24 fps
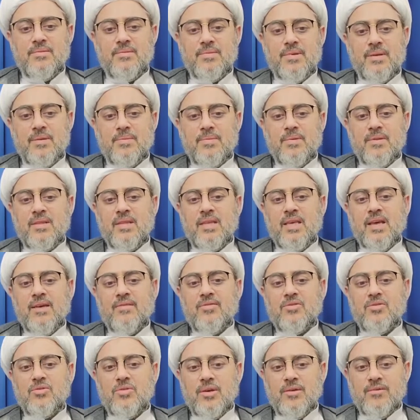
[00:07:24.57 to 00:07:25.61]
people, they
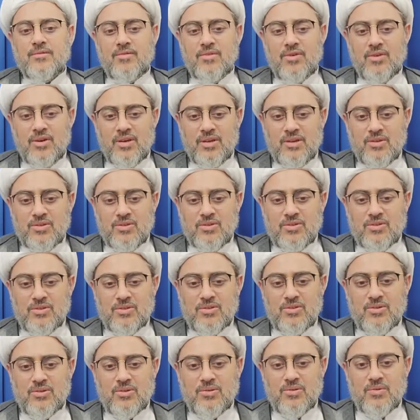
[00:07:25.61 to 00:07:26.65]
have to avoid
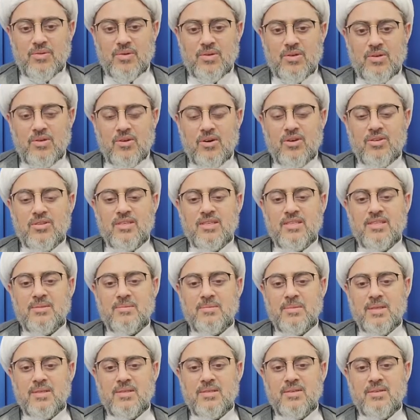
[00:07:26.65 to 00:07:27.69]
also what causes
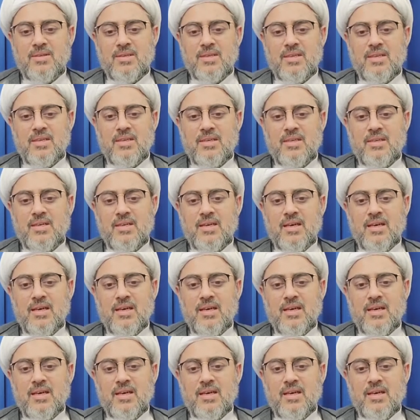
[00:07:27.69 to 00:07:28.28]
misery,